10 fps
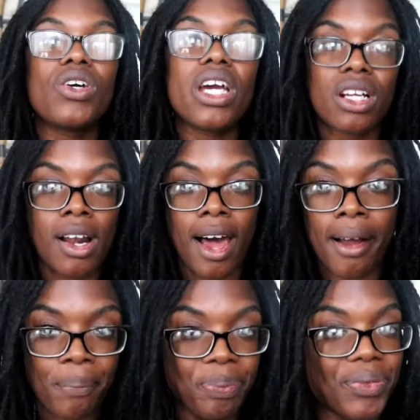you
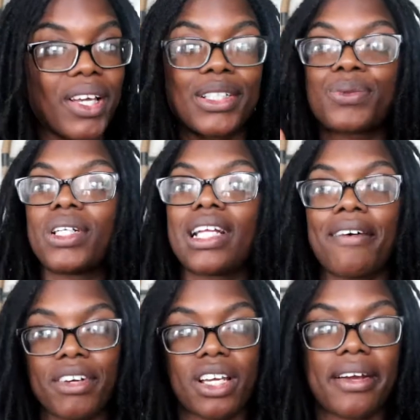interlock and it's worked
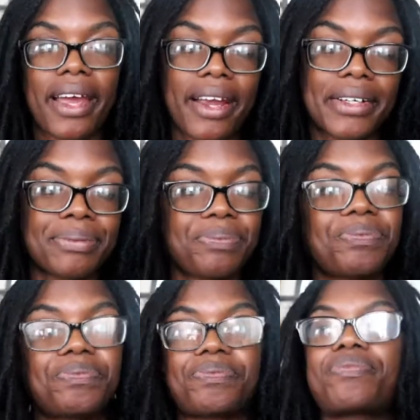out for your hair,
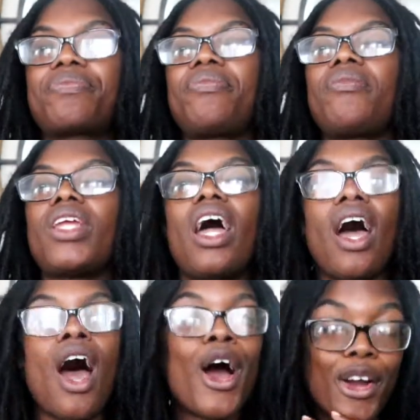
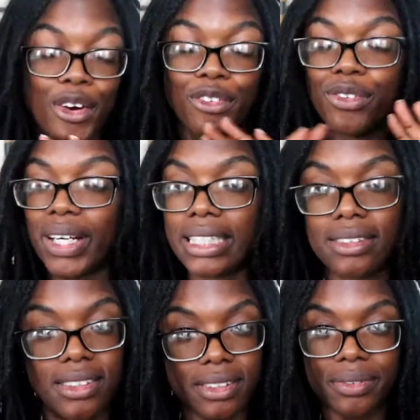
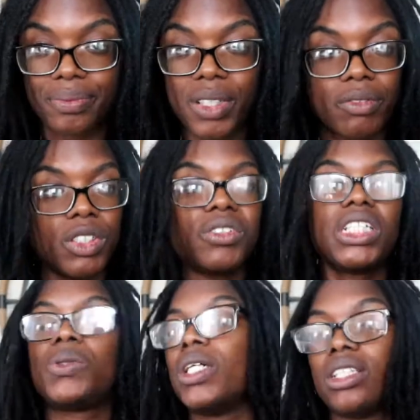great. If you
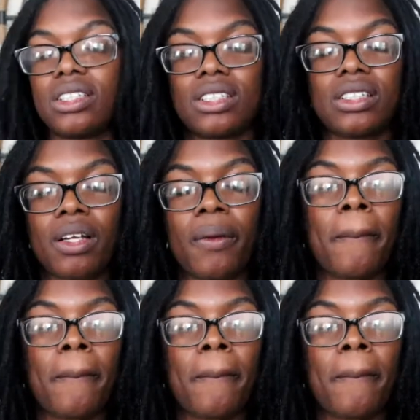retwist,